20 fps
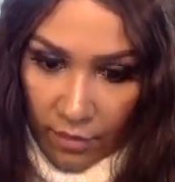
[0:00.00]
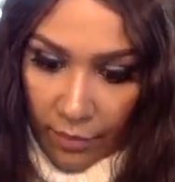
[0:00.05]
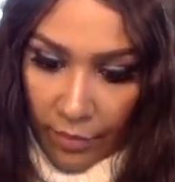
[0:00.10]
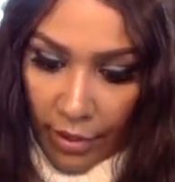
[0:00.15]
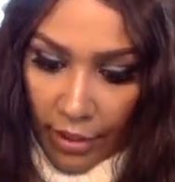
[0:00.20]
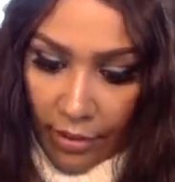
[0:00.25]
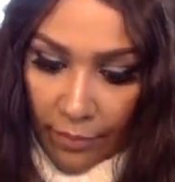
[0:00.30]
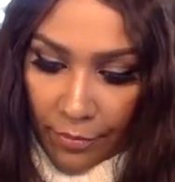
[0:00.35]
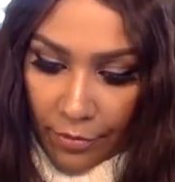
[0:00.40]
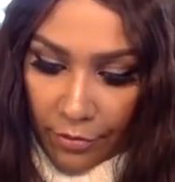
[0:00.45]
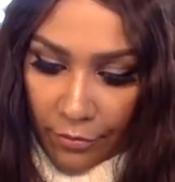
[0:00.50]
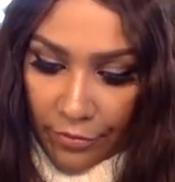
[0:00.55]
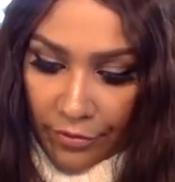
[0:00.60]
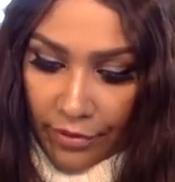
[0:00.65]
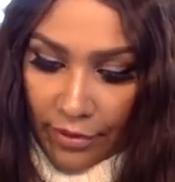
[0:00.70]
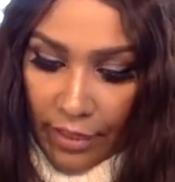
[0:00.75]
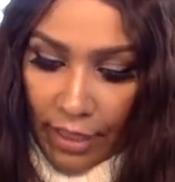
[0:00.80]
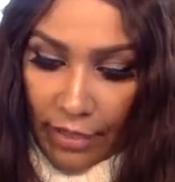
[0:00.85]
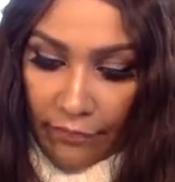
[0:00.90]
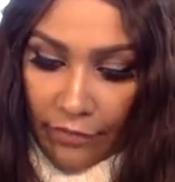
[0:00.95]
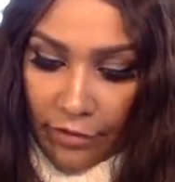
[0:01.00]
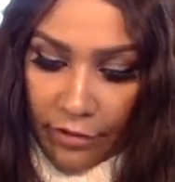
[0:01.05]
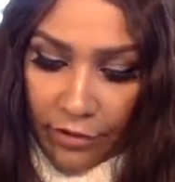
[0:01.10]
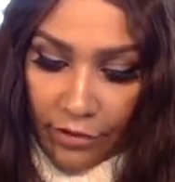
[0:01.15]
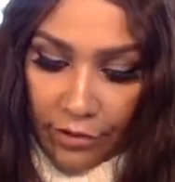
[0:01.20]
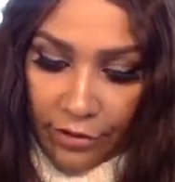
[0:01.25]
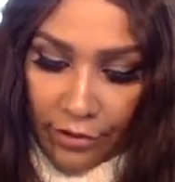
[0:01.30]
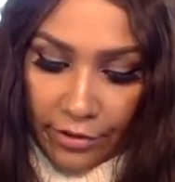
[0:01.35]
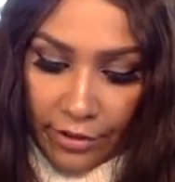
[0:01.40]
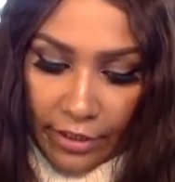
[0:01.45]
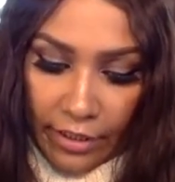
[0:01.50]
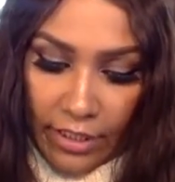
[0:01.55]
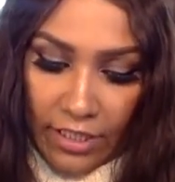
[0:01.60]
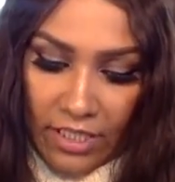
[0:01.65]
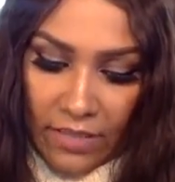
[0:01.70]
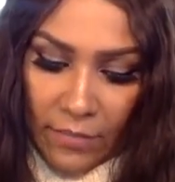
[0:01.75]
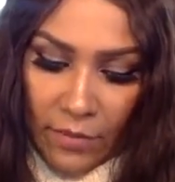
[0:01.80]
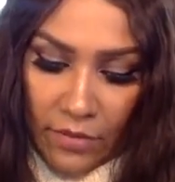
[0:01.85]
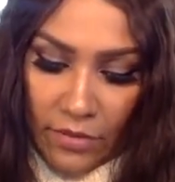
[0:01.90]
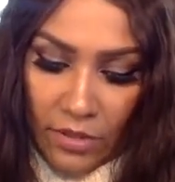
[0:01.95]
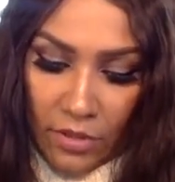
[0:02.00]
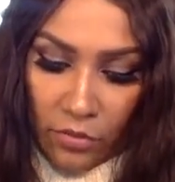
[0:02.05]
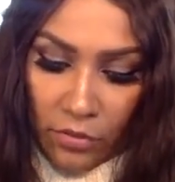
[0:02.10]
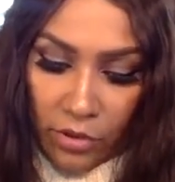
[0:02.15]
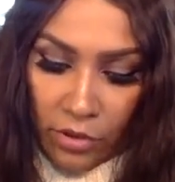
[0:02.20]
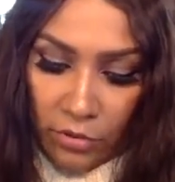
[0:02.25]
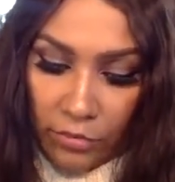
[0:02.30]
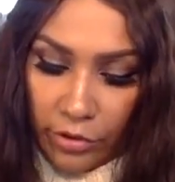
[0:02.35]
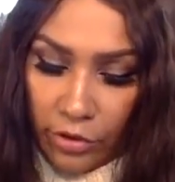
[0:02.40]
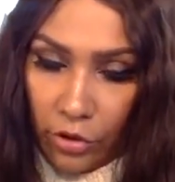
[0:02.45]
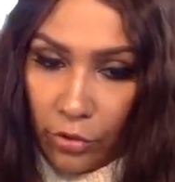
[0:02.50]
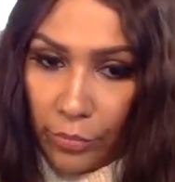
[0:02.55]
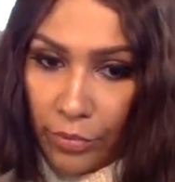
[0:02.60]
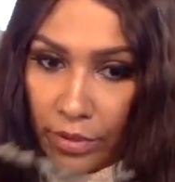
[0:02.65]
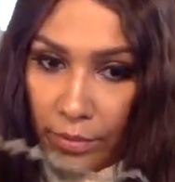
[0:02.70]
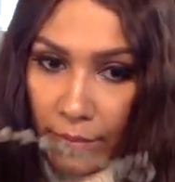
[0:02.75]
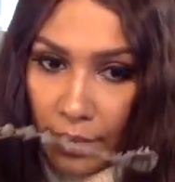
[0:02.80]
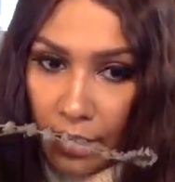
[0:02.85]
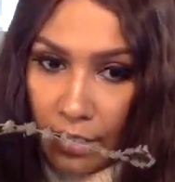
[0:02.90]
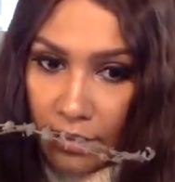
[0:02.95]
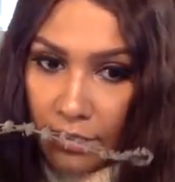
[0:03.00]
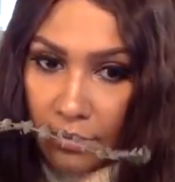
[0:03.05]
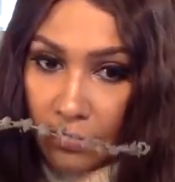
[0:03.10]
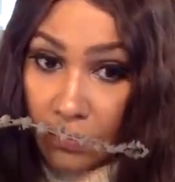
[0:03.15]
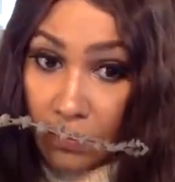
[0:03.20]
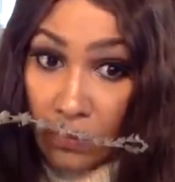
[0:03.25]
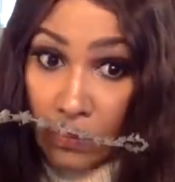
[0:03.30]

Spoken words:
paper with lavender, and it smells so good when you open the box.